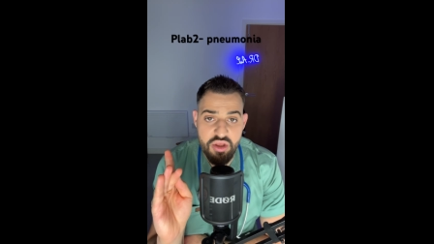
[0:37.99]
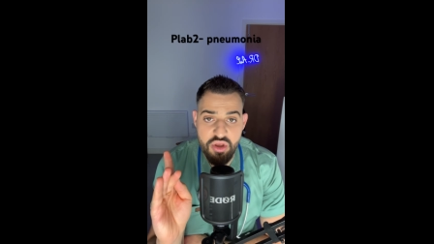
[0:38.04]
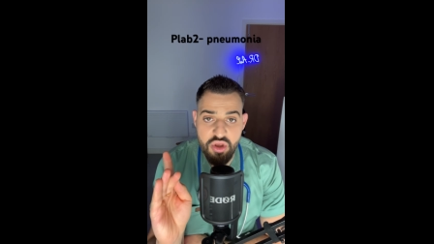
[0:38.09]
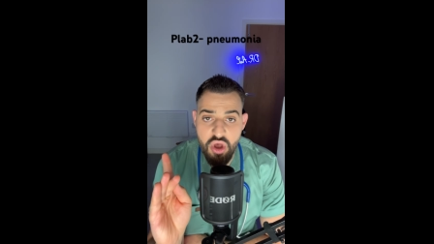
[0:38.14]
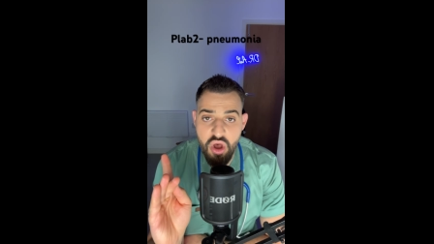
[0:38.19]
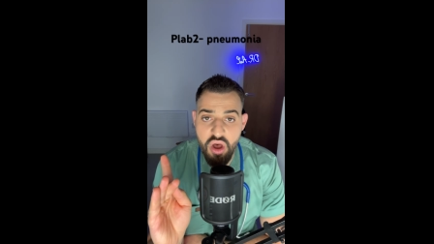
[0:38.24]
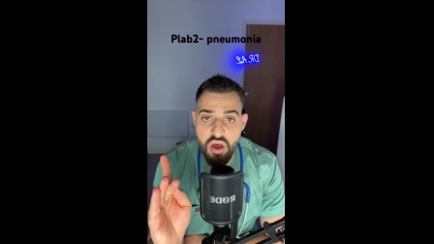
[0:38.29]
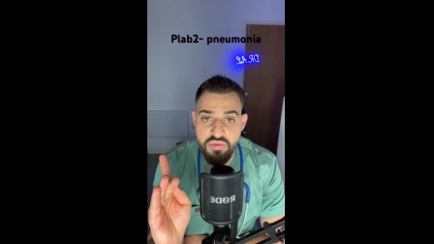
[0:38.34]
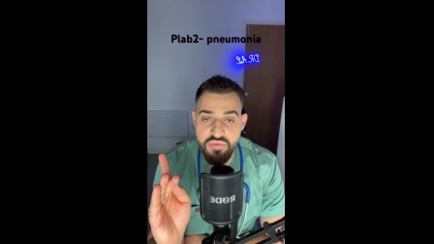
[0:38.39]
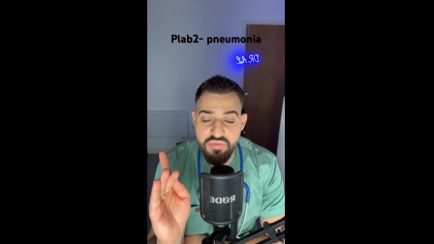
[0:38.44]

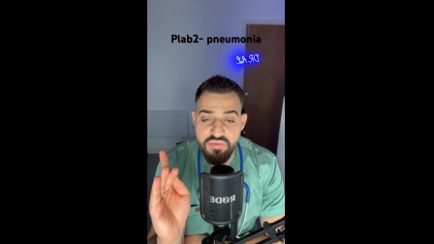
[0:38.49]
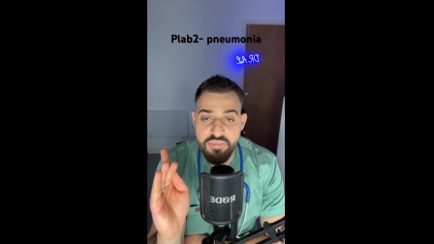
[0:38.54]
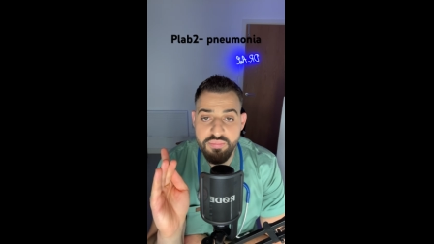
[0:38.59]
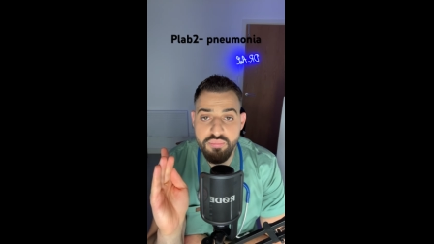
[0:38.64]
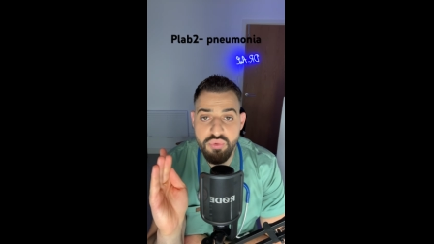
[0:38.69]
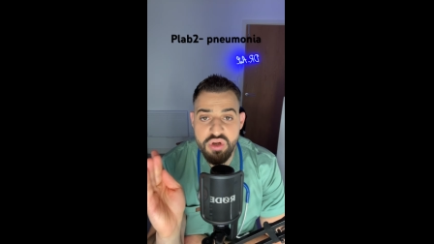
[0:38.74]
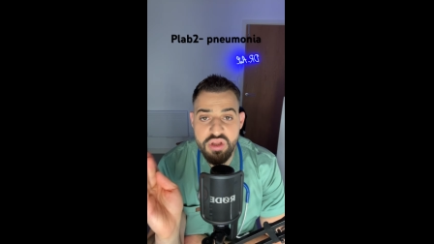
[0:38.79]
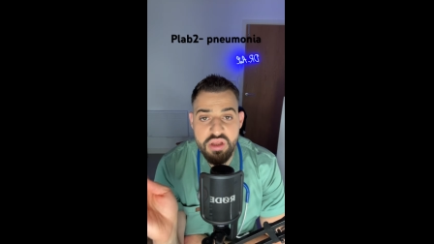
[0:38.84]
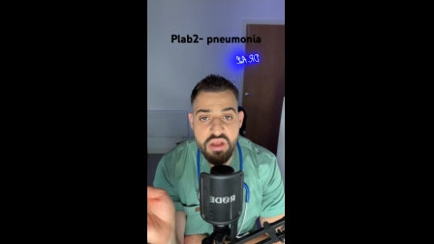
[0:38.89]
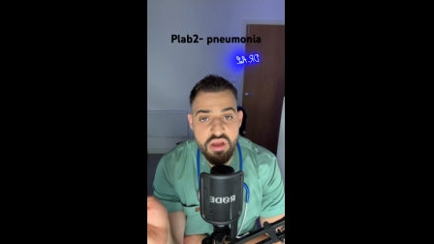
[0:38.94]
Cough,
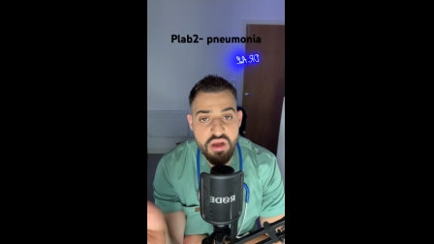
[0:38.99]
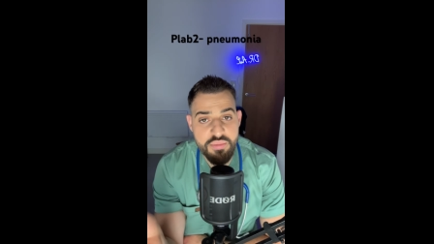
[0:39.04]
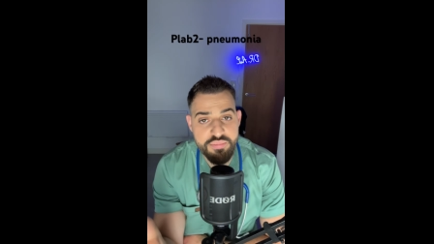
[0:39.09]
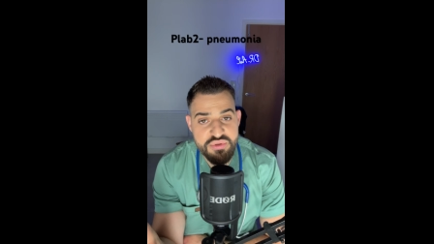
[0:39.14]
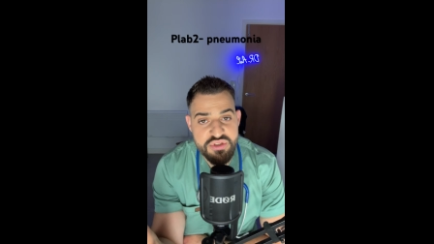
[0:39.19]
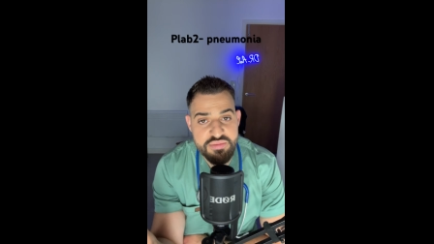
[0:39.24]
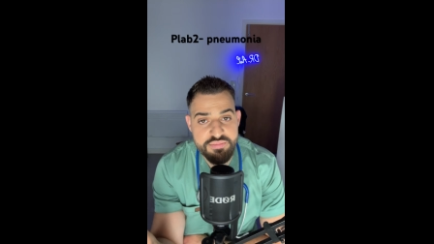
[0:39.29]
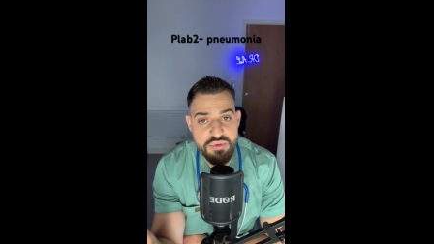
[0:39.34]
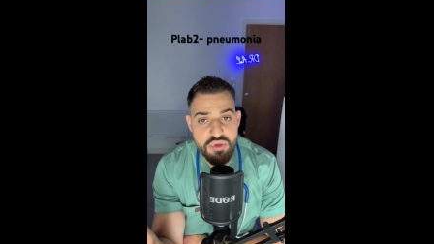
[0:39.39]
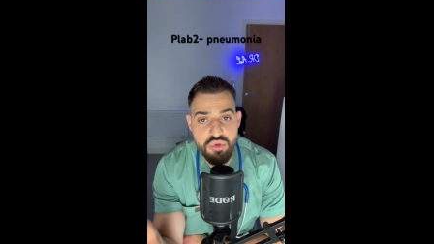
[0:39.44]
bringing up
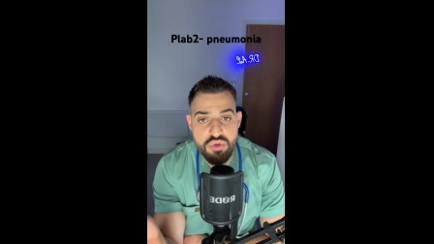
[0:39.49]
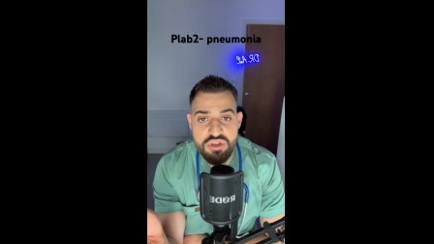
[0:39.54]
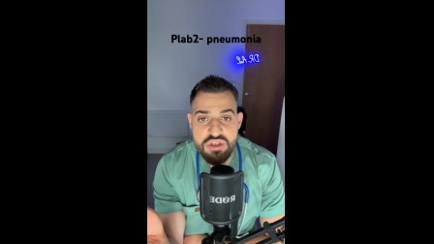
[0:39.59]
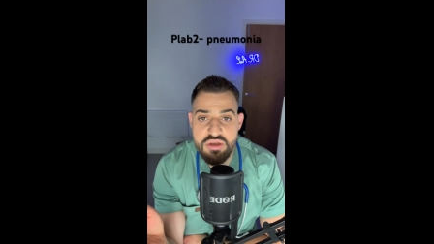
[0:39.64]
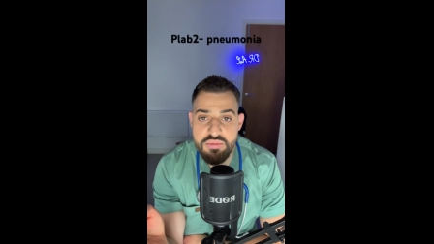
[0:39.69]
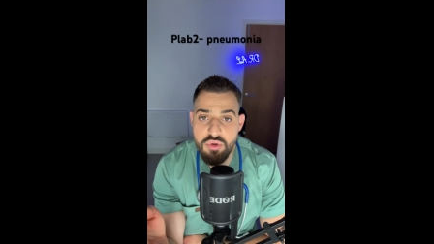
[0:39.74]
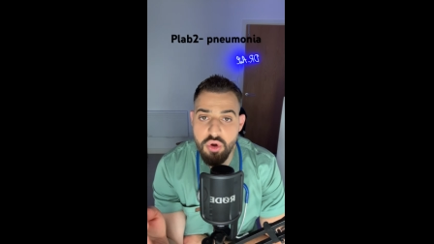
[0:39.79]
sputum,